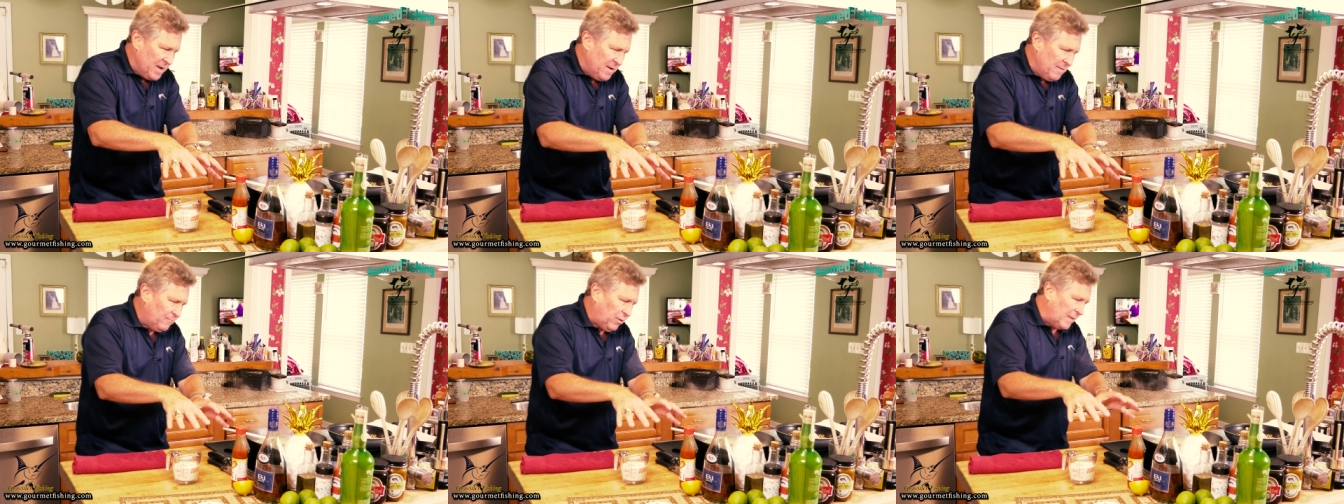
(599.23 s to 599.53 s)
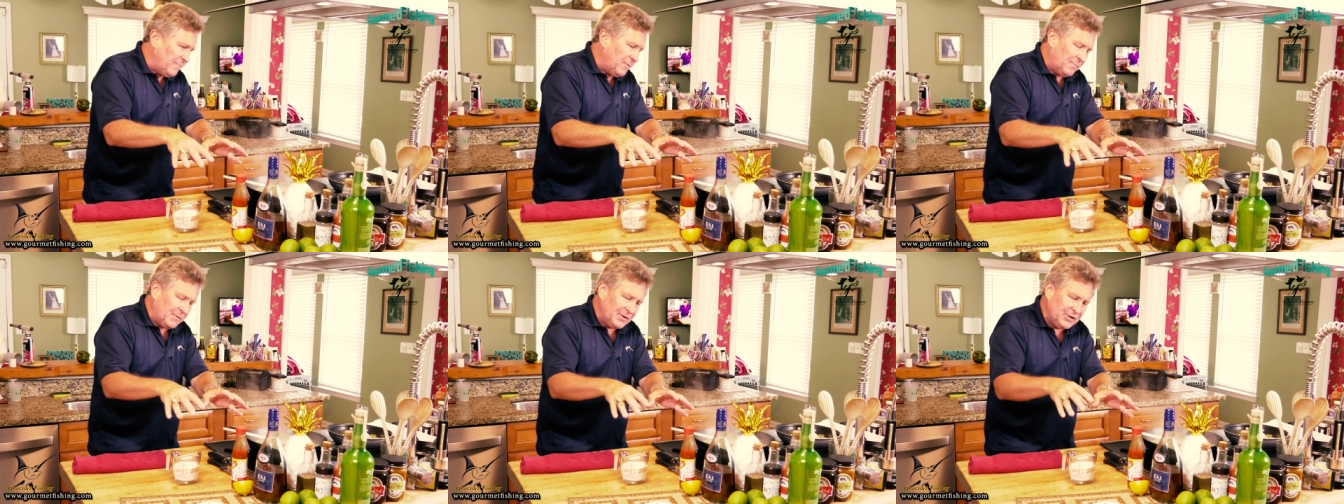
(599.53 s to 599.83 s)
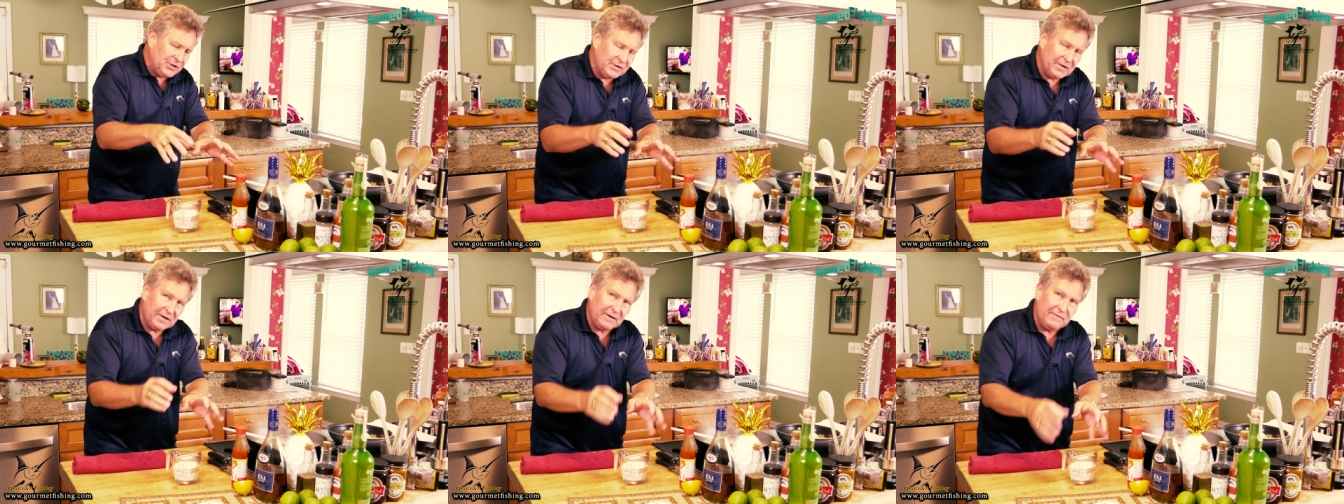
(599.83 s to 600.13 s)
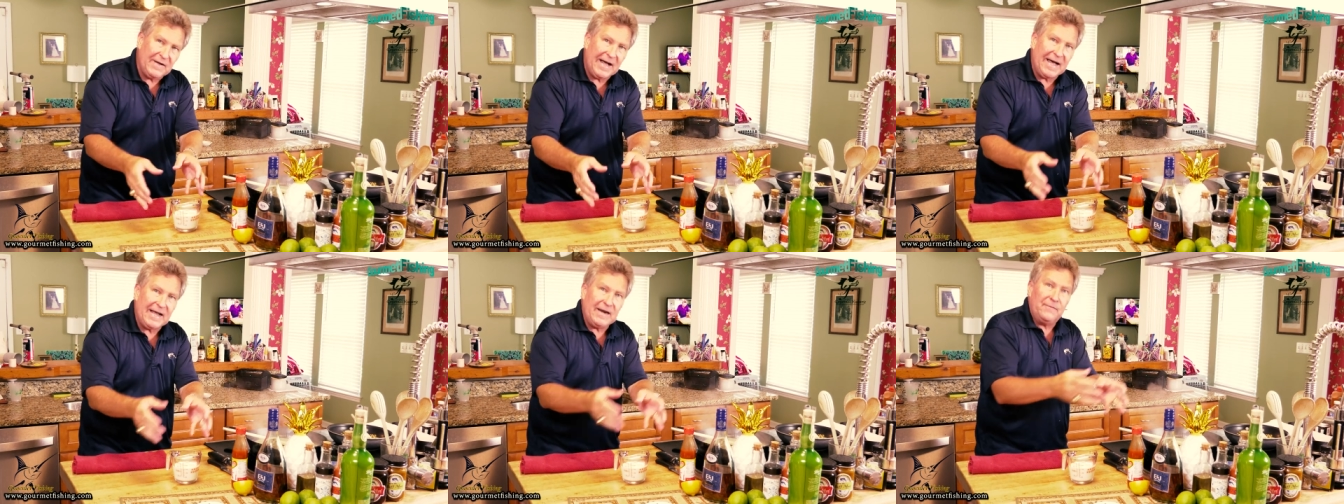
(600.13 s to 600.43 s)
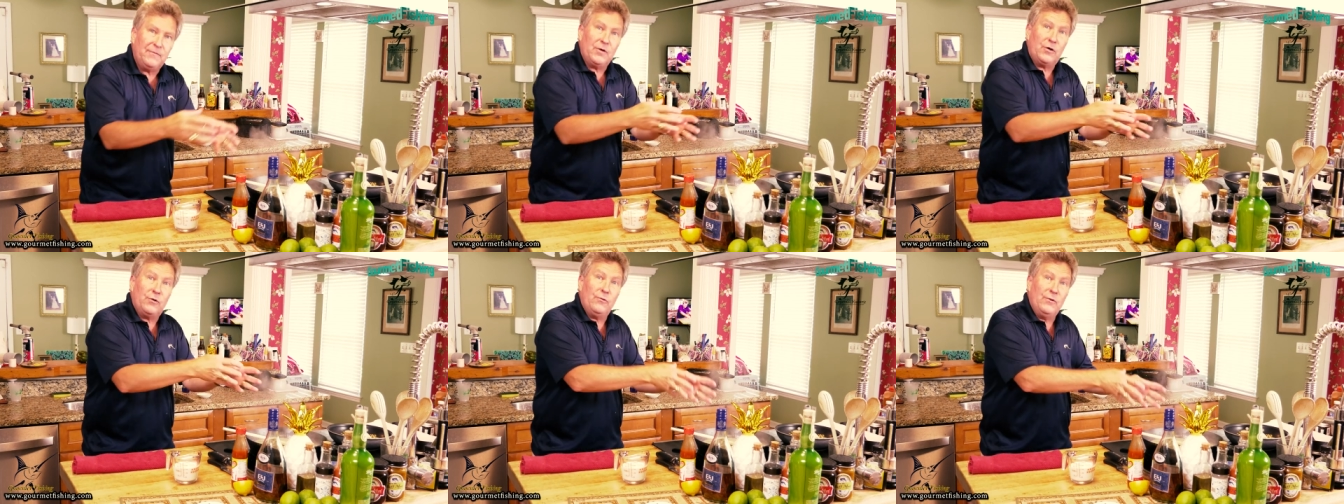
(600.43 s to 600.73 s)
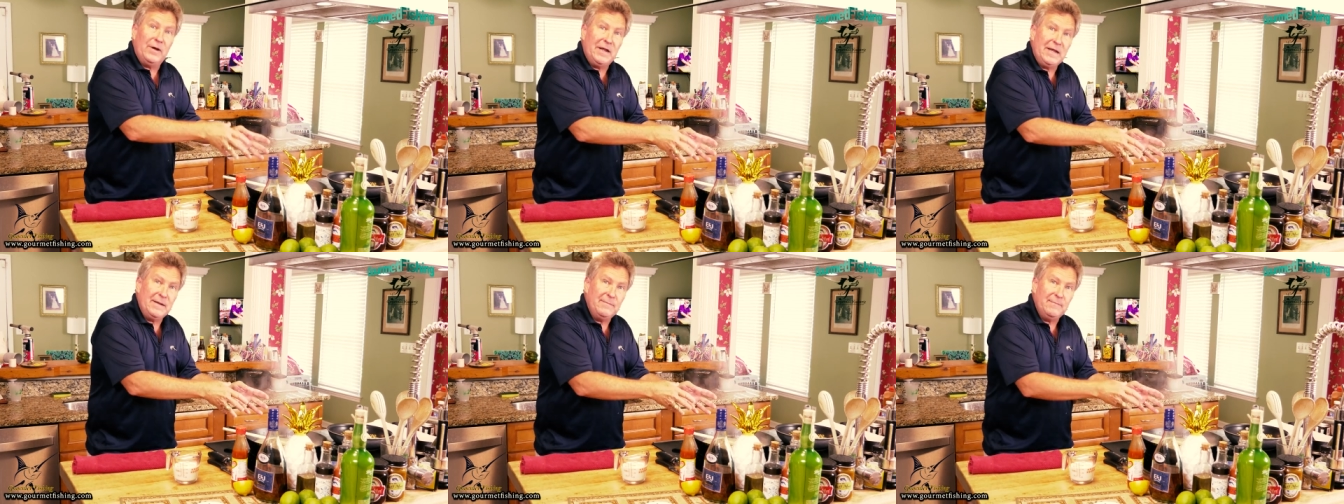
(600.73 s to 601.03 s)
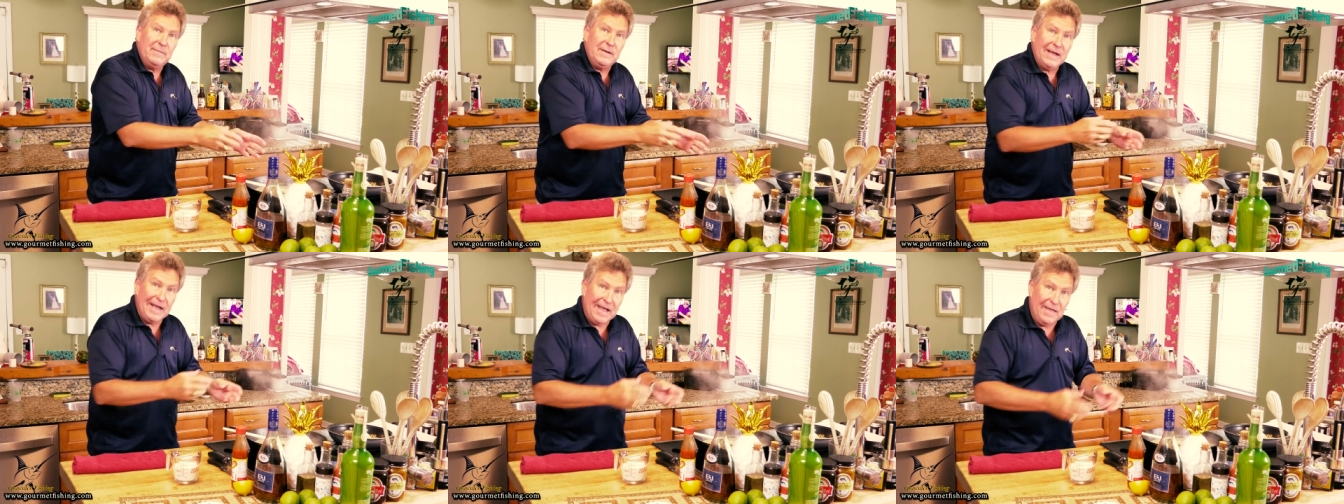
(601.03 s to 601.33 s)
Probably should have added the
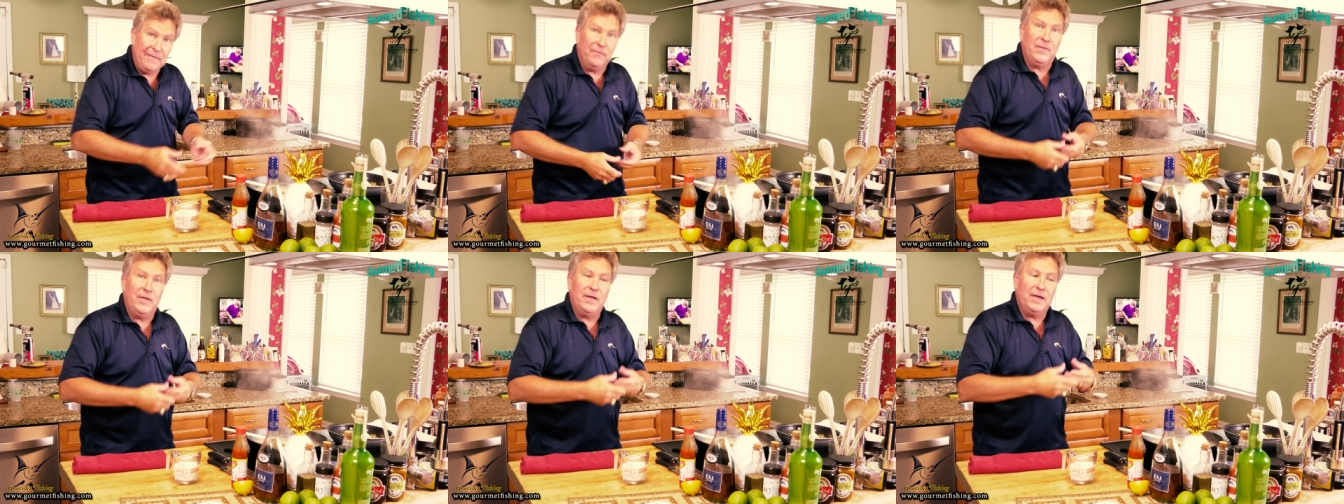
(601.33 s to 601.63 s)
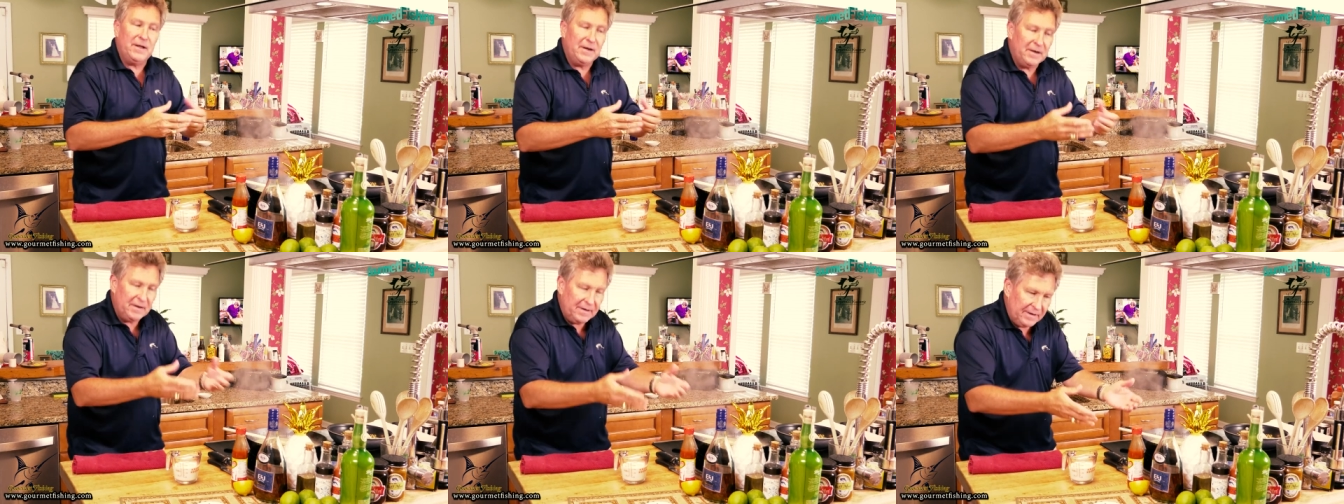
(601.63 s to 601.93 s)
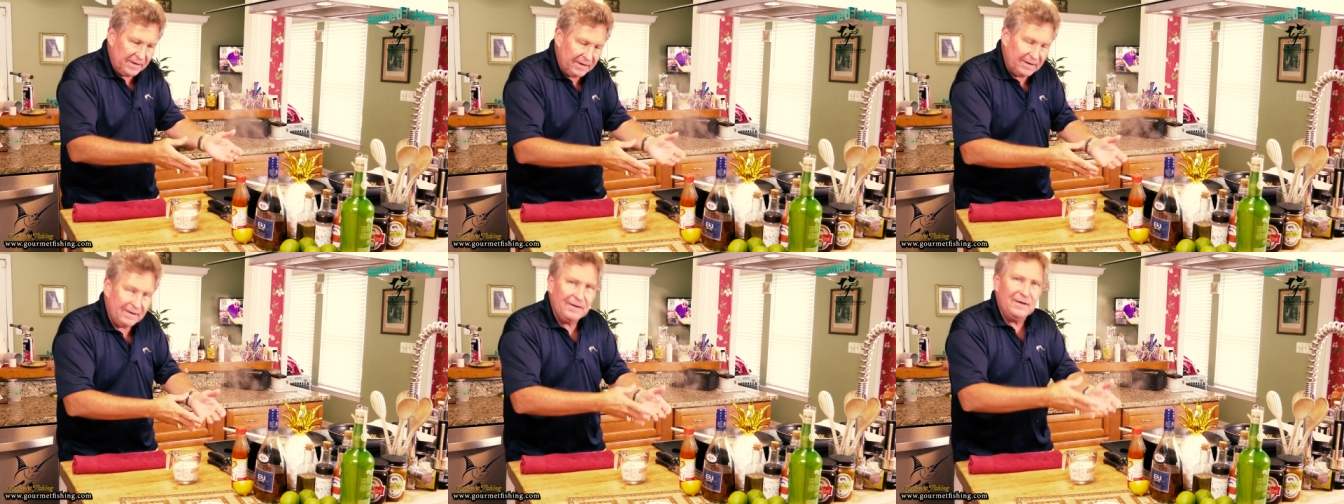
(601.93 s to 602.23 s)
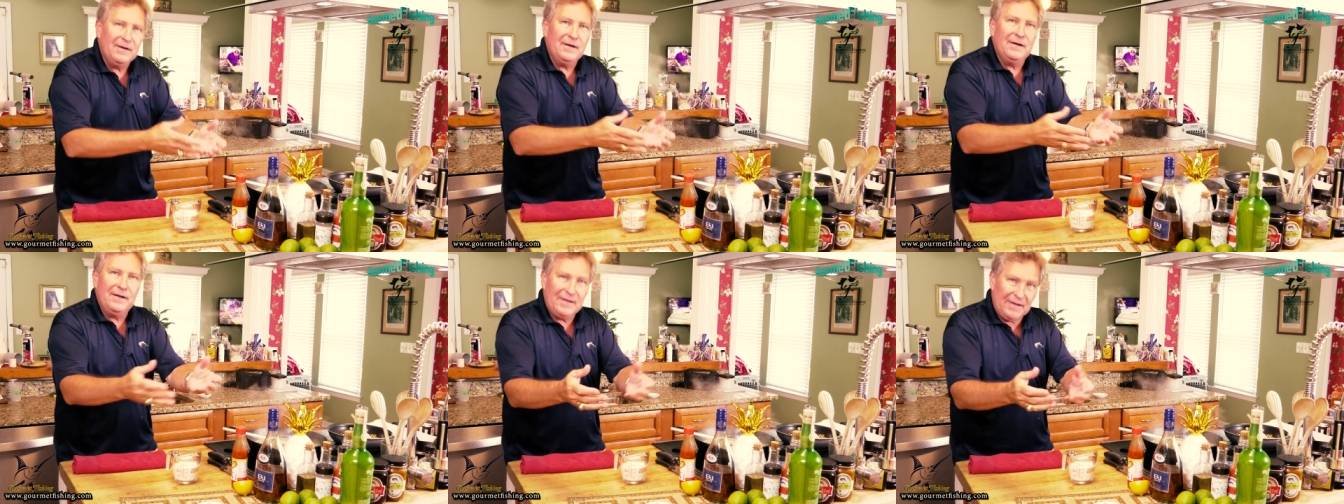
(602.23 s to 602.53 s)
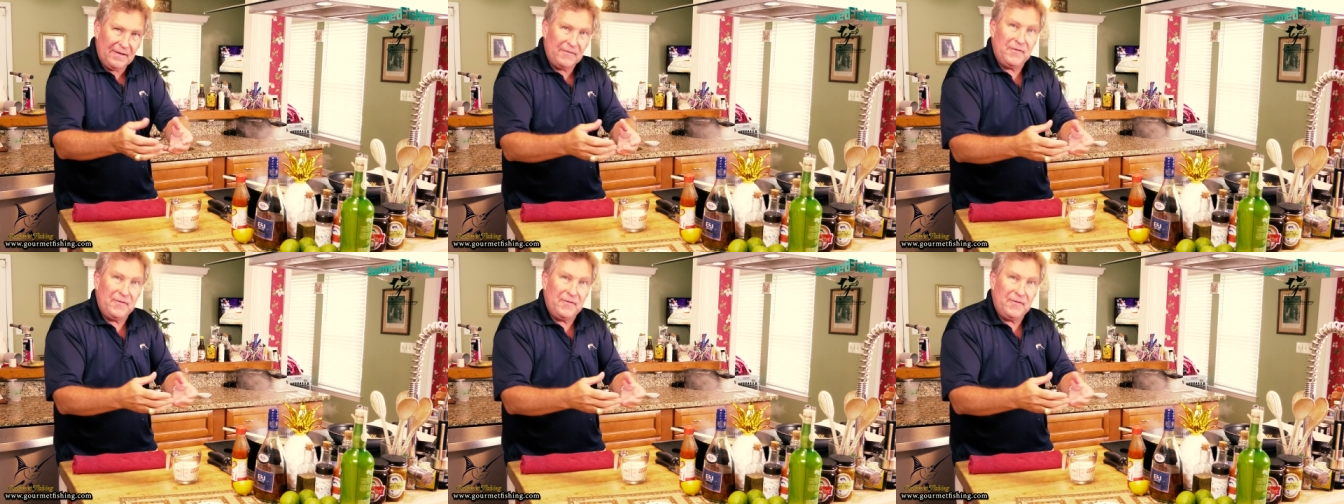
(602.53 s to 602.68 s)
cream and then, you know,